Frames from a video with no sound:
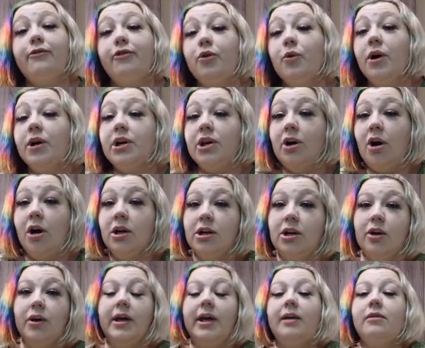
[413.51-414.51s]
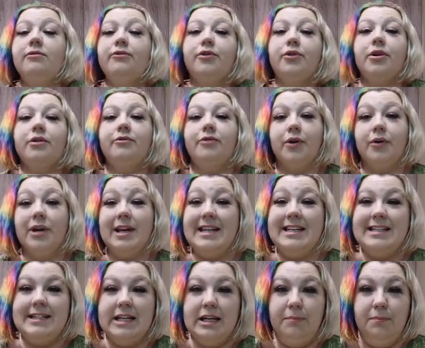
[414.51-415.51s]
If you are not looking for a very
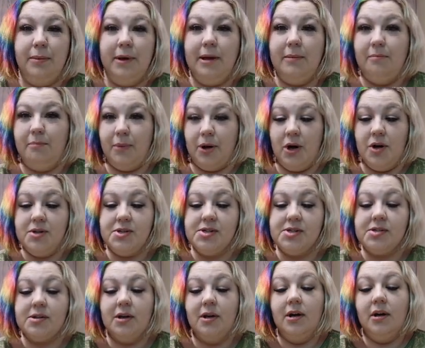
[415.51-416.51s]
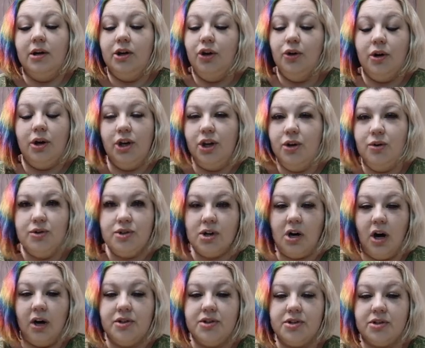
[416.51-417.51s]
deep emboss, you can use
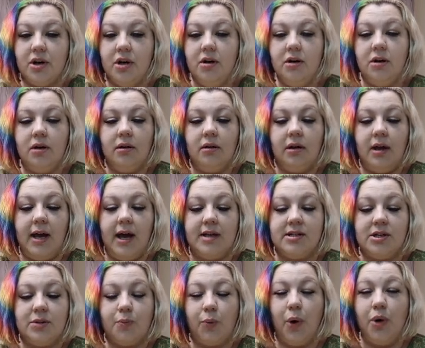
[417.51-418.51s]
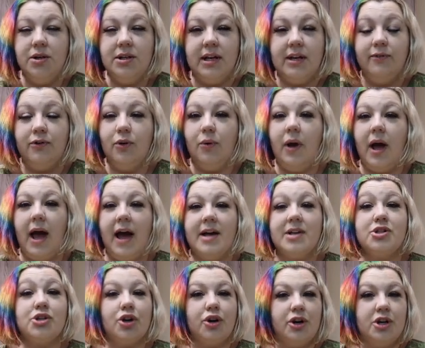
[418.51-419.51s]
cardstock as it won't give you
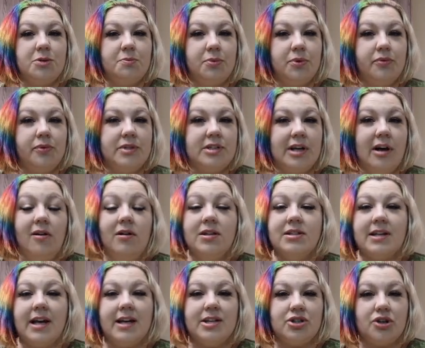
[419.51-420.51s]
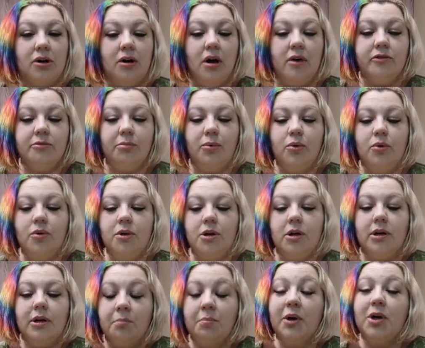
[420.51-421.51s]
as crisp a result as Kraft board
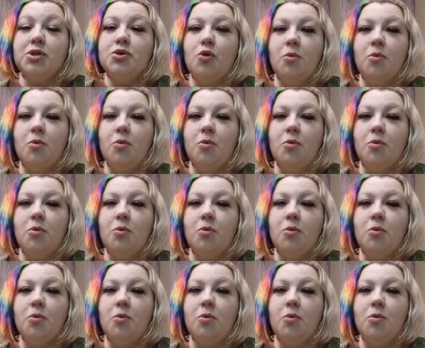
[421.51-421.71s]
because